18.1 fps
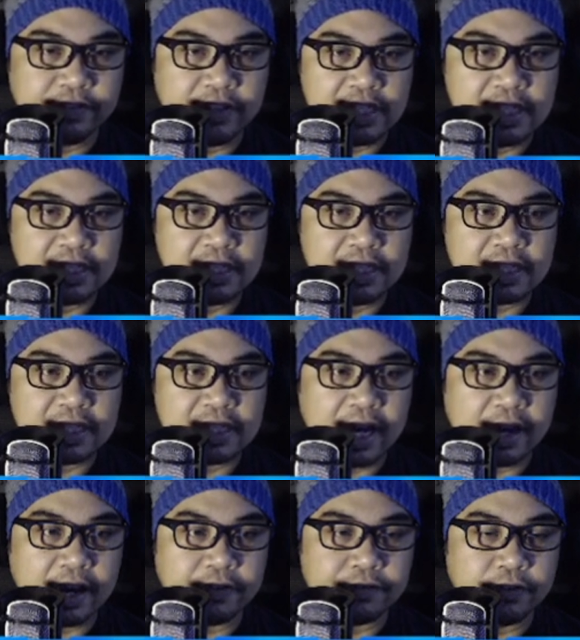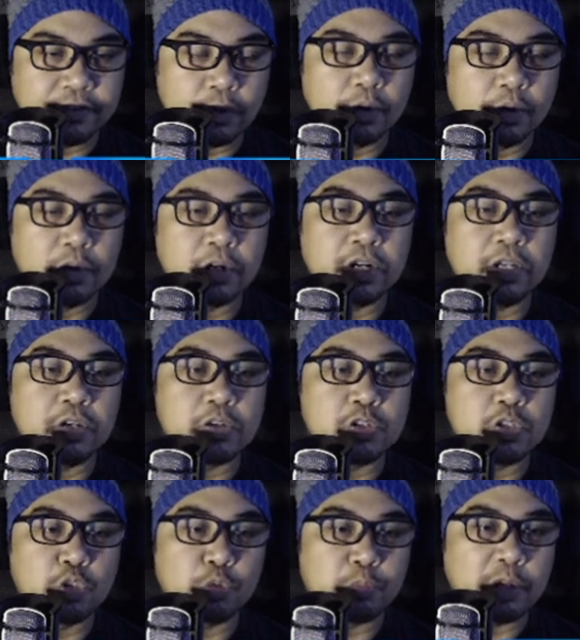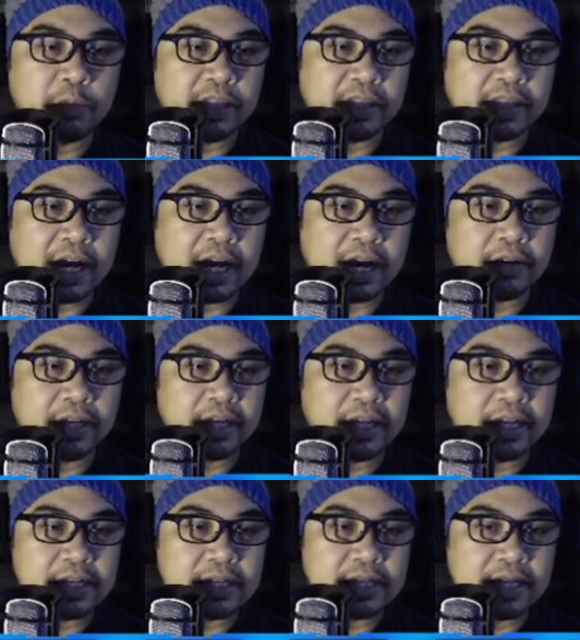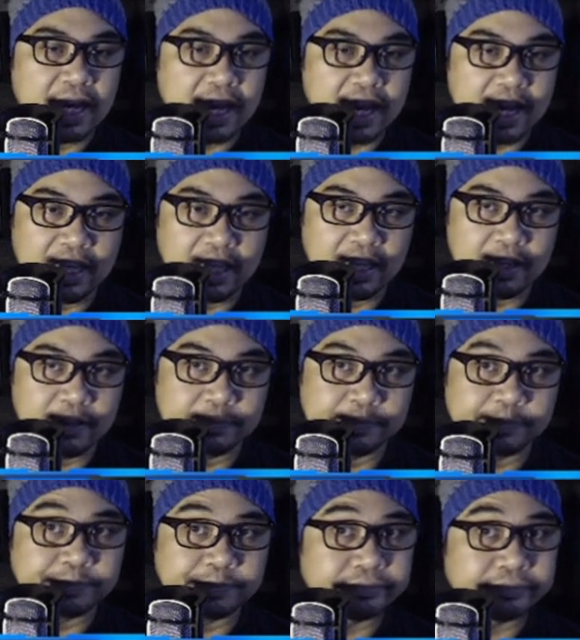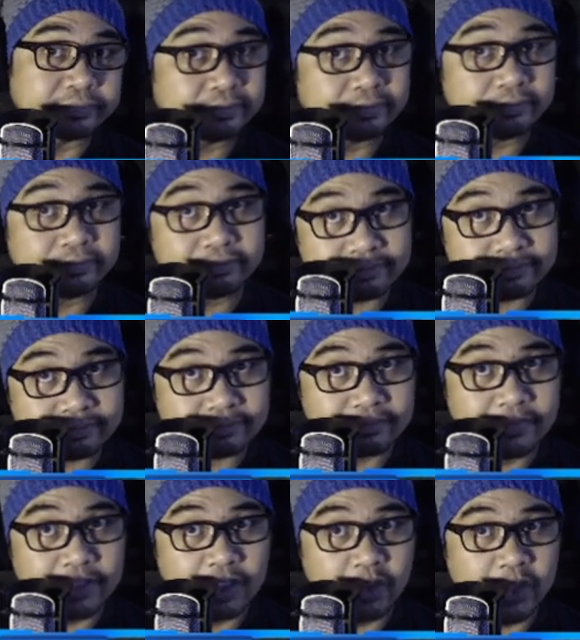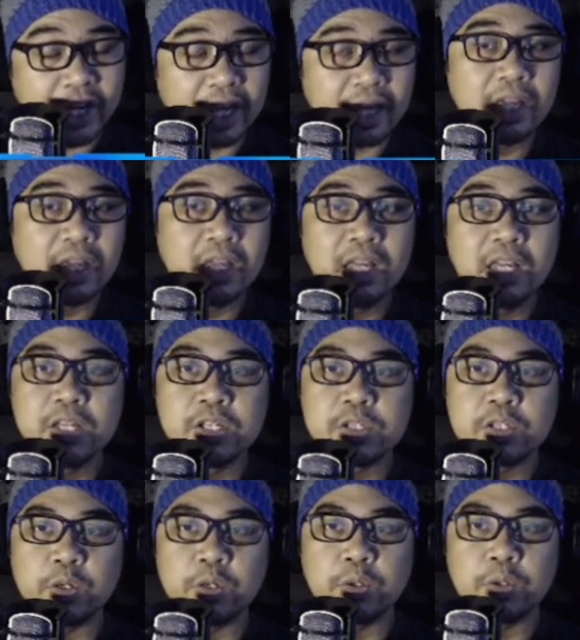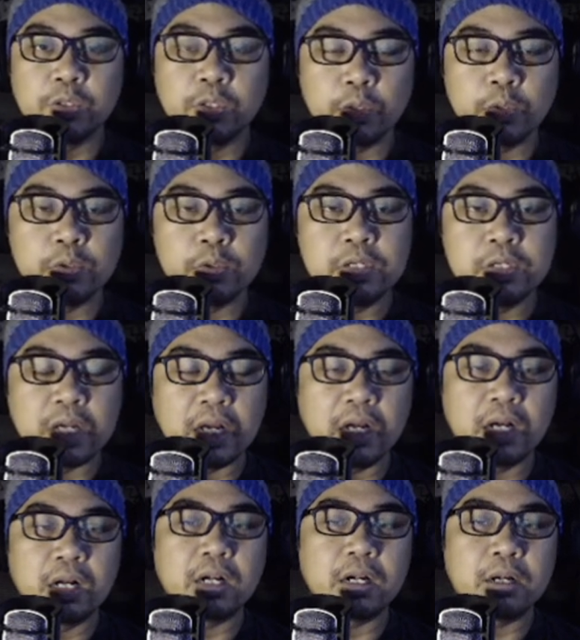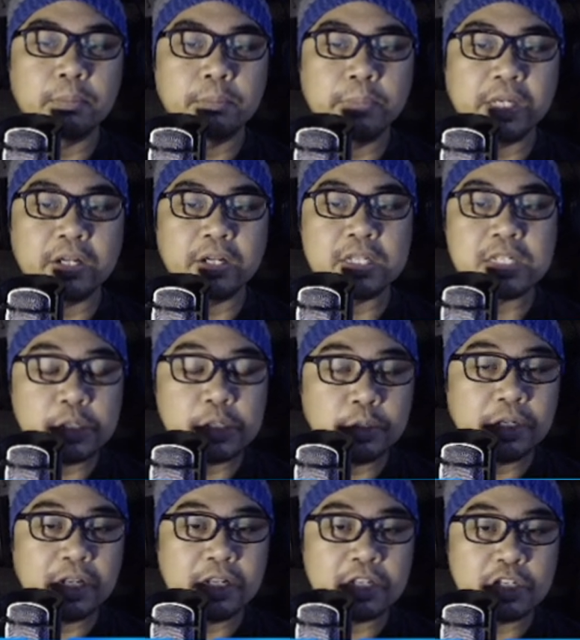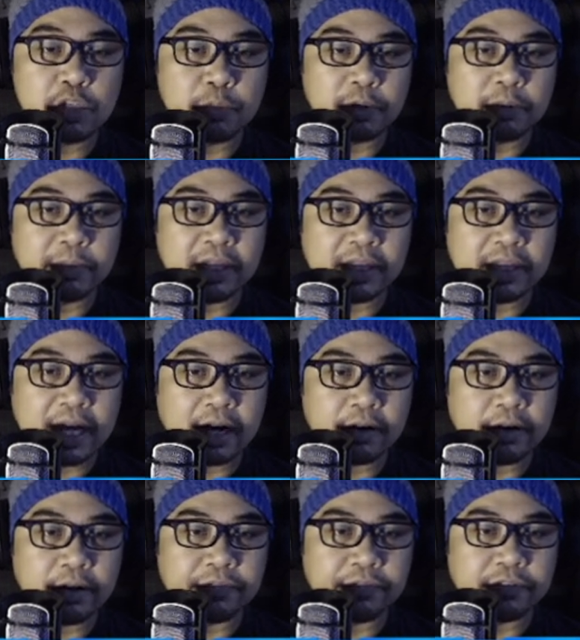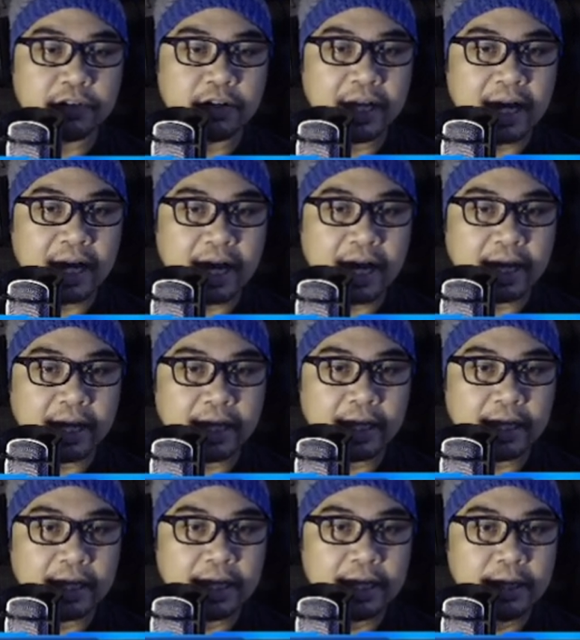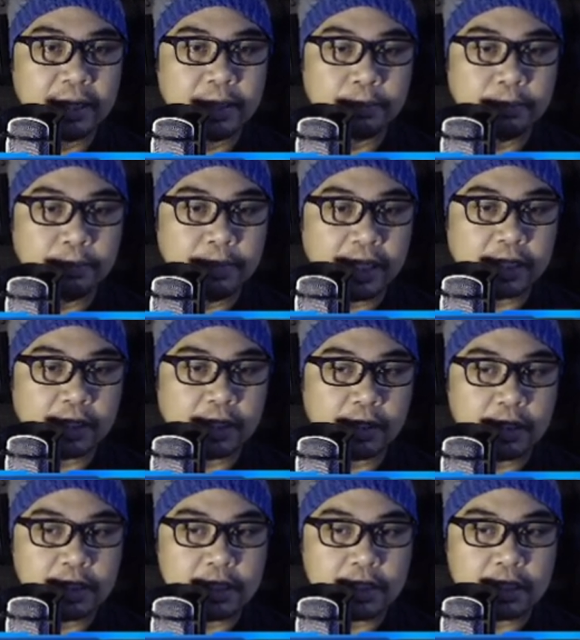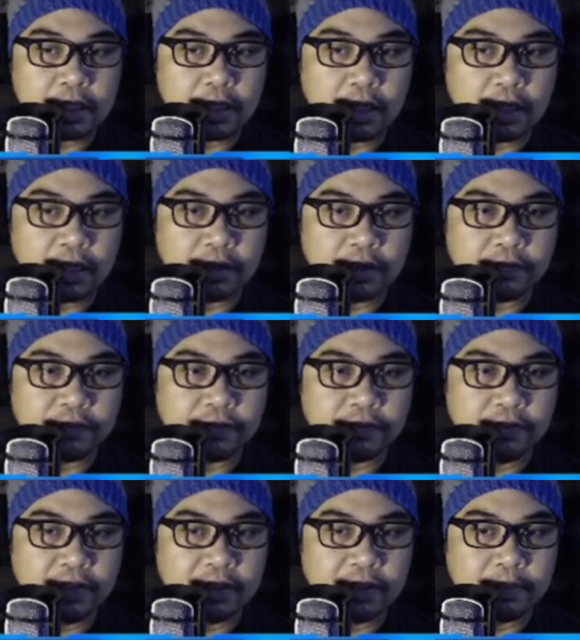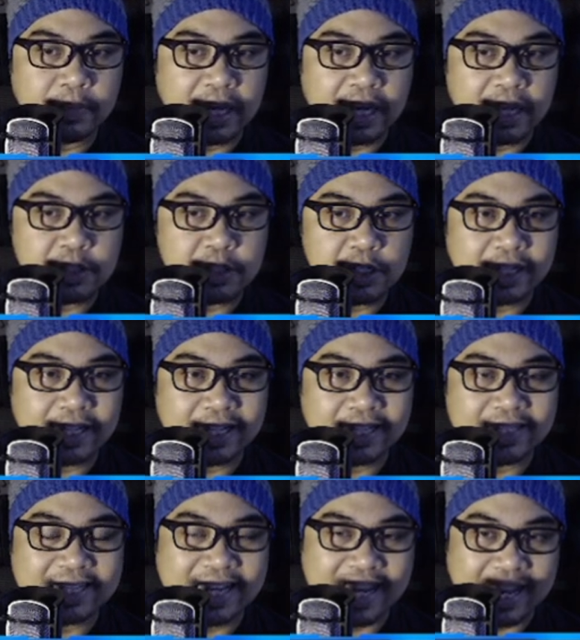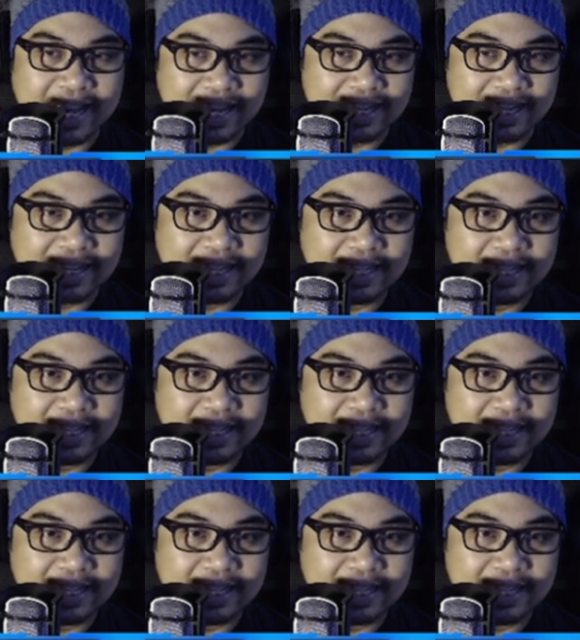This is the staff, or your supplementary is the eye. Okay, so those are, because you need the supplementary for the eye because of the magic attack.